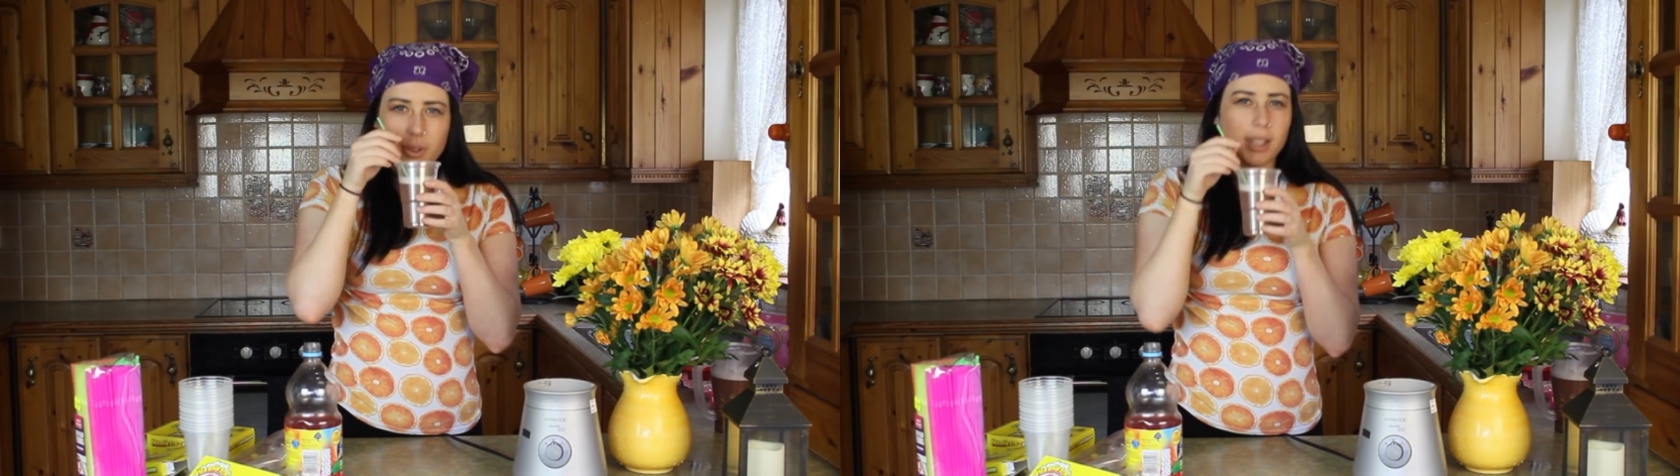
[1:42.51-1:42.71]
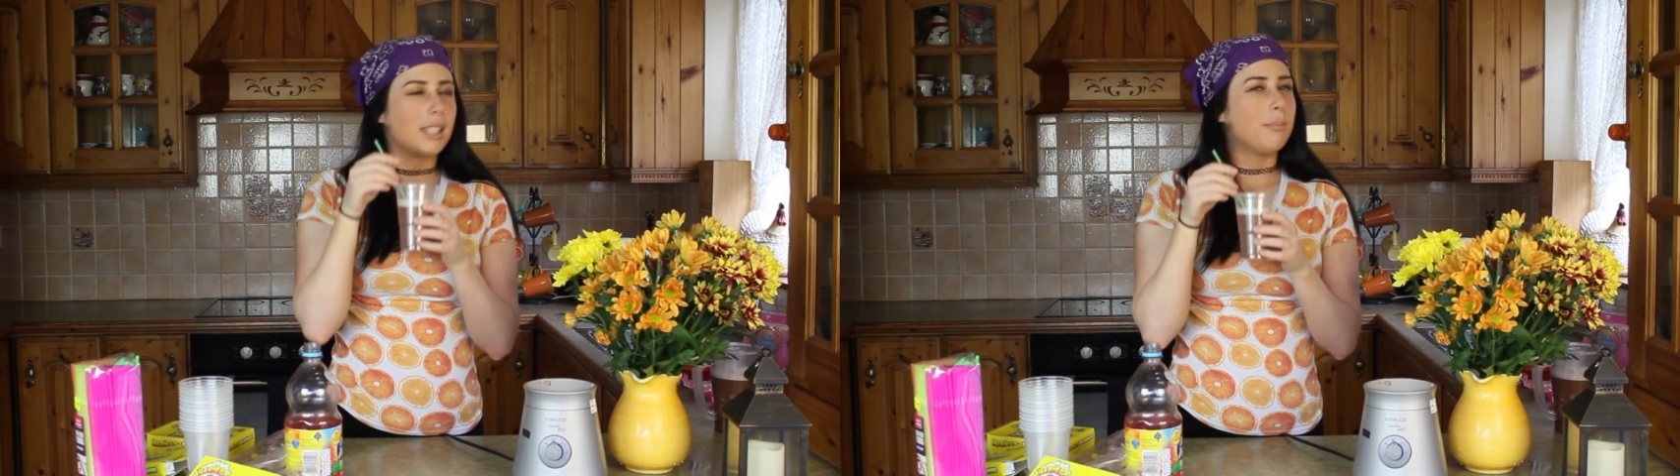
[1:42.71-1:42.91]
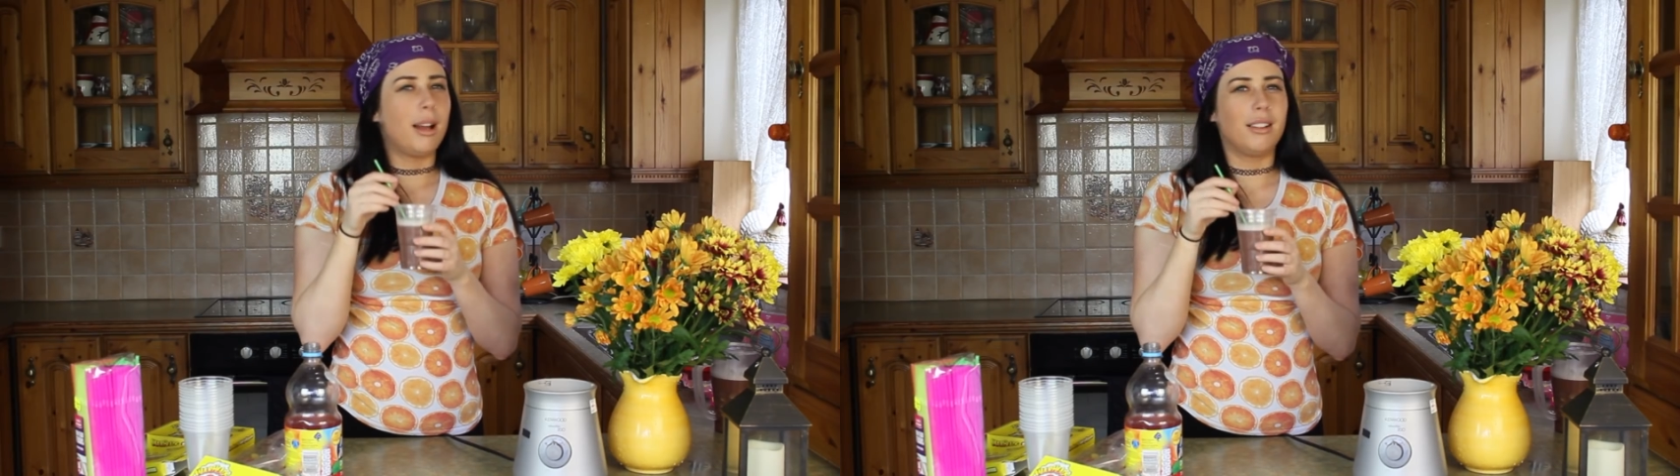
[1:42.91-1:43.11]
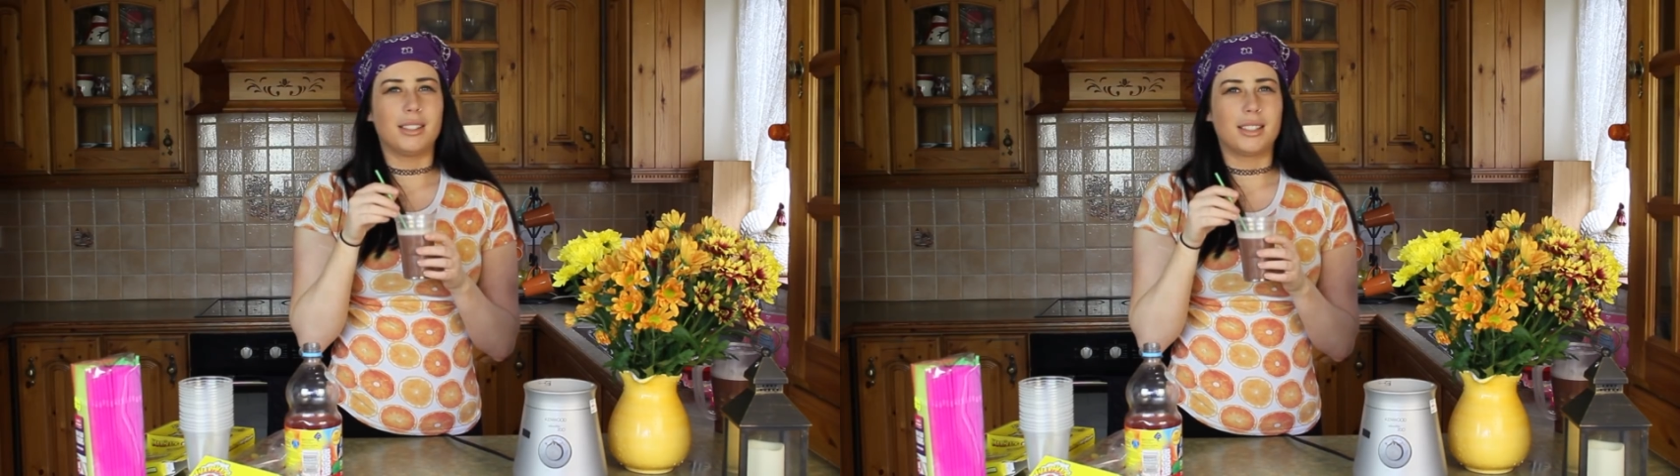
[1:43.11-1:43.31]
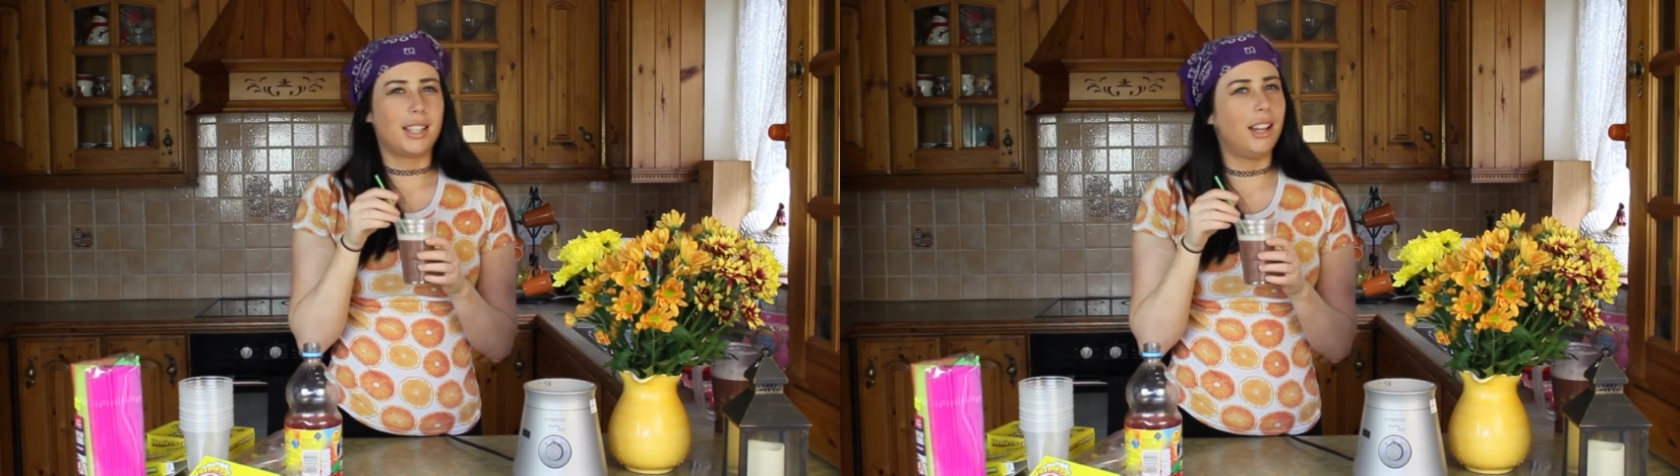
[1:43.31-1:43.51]
it
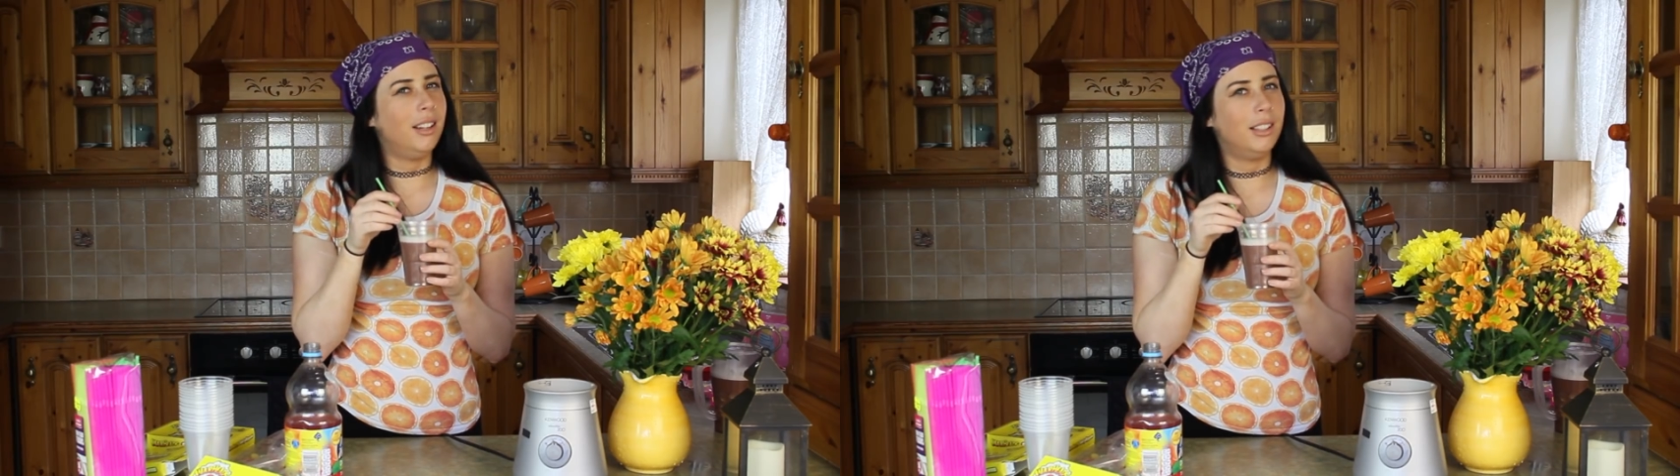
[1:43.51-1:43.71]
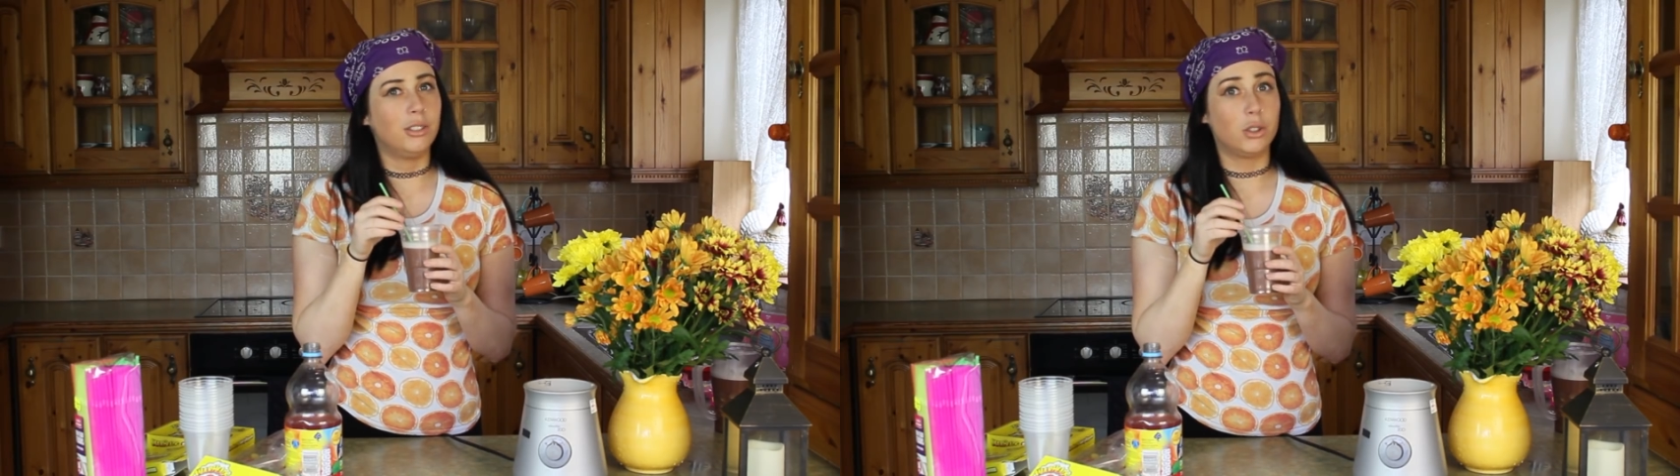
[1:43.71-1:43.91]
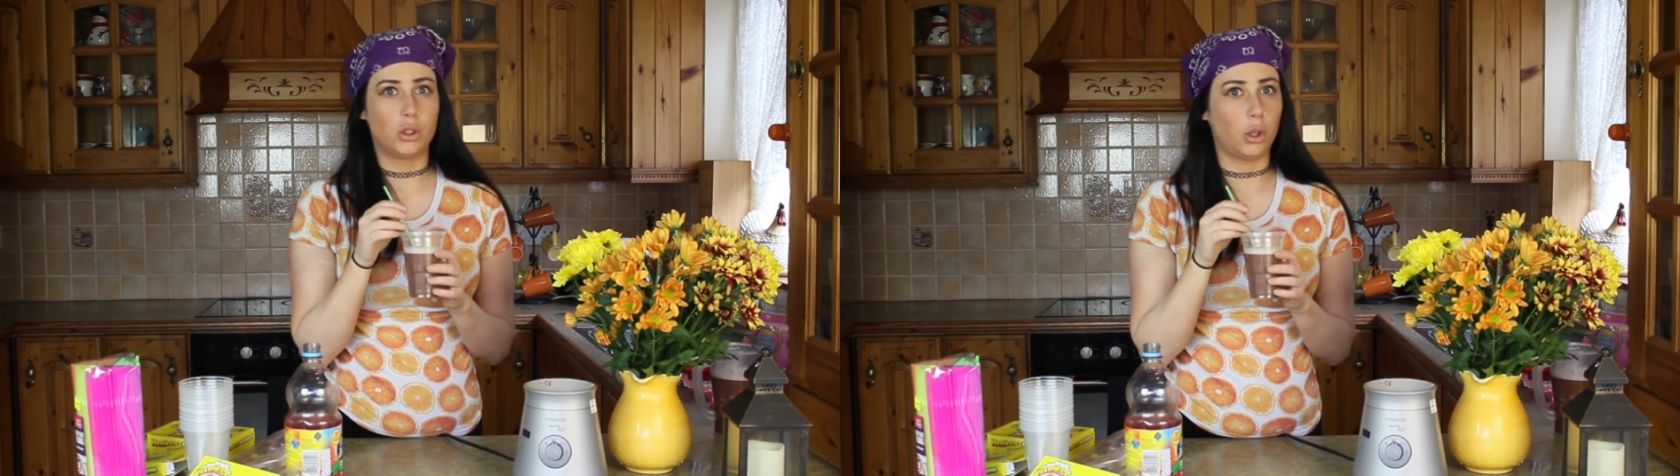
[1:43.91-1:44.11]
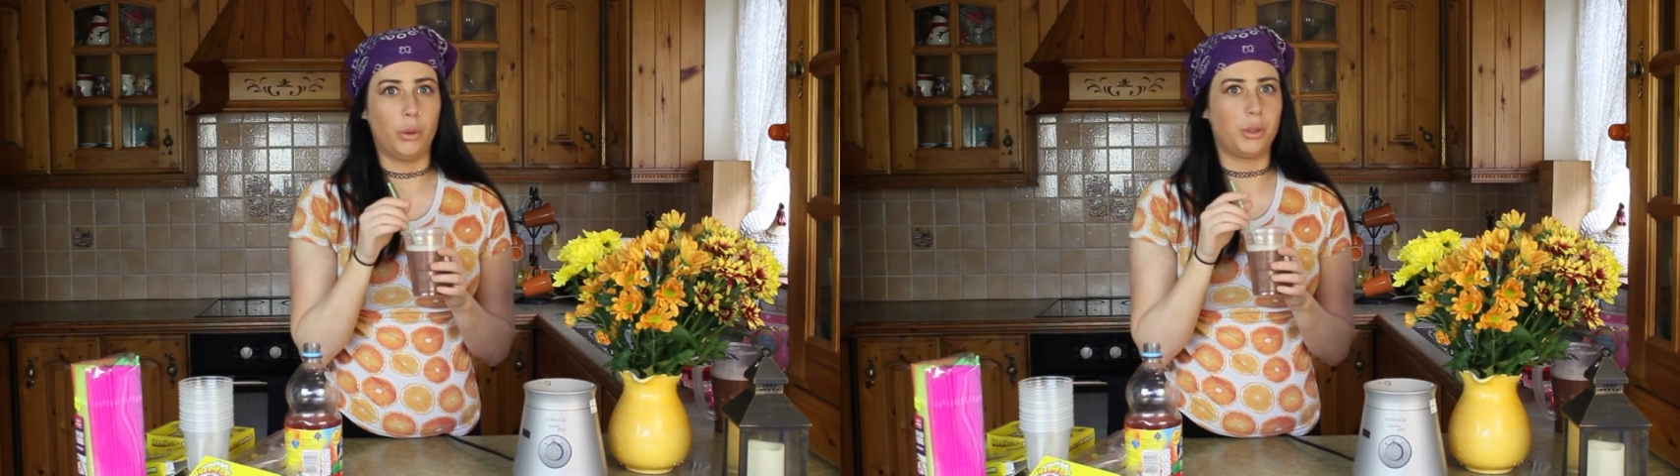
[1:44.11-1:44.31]
smells so